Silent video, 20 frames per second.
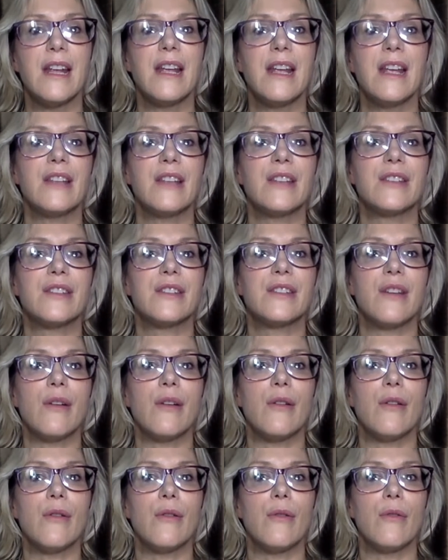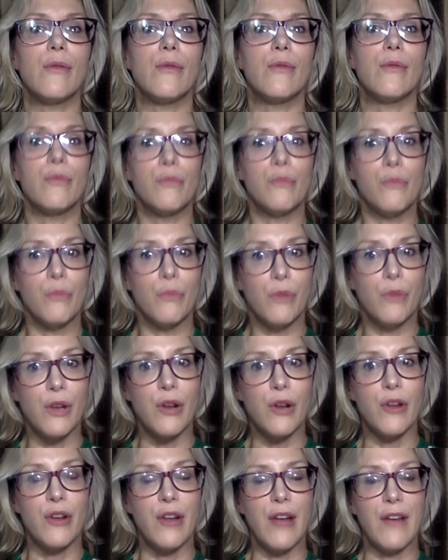So, you
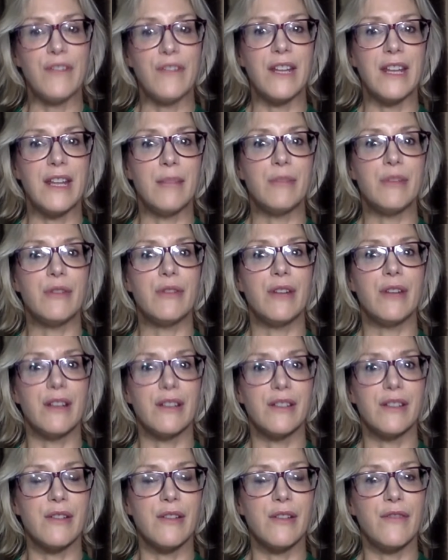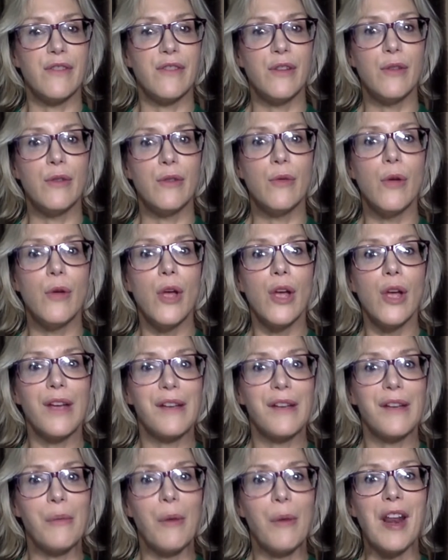know, you'd have to keep doing it. So if you
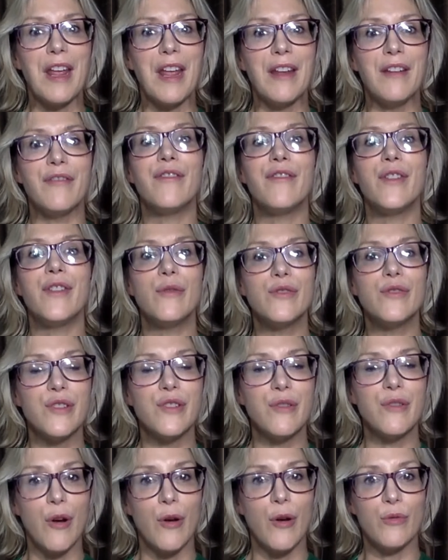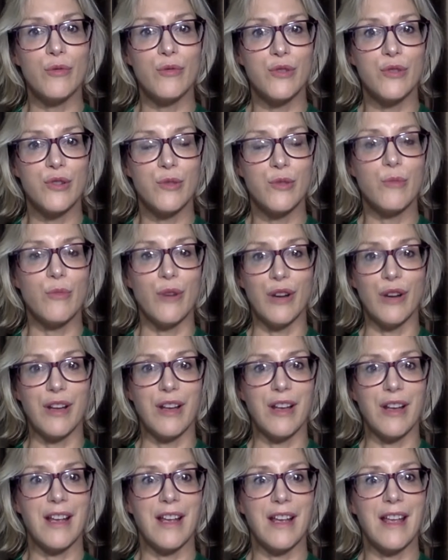want to infuse your own
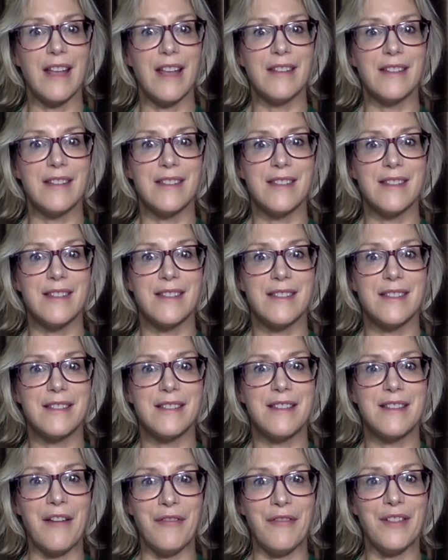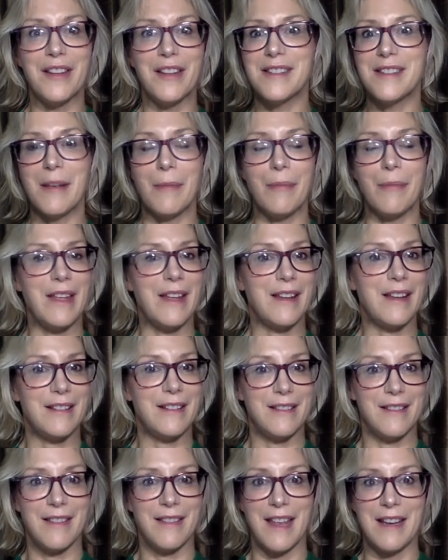turmeric, it's definitely
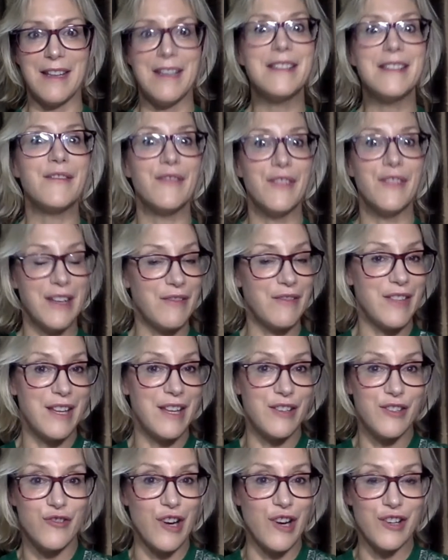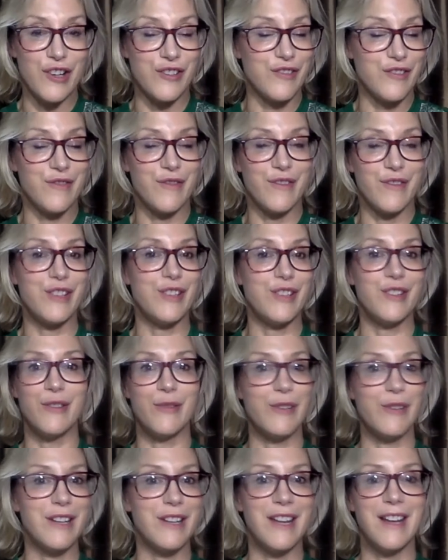something that he's even given the instructions to
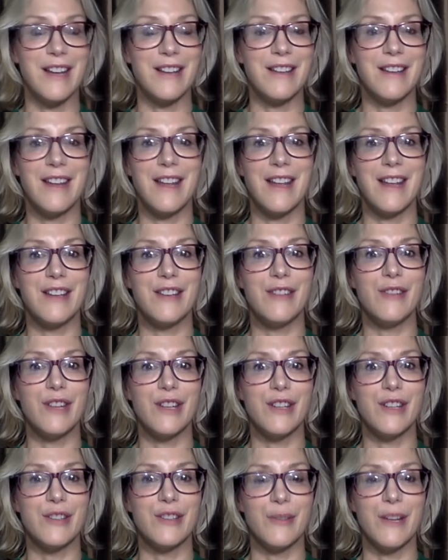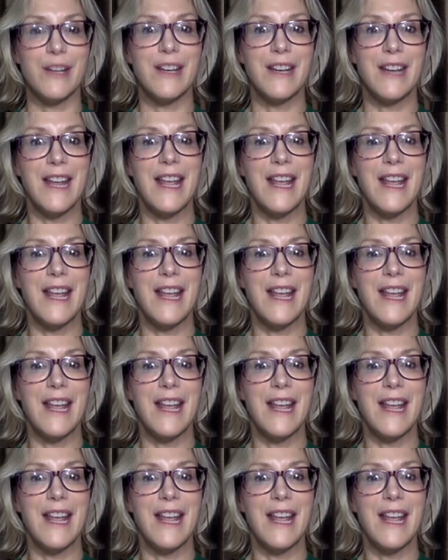do, and you can do it.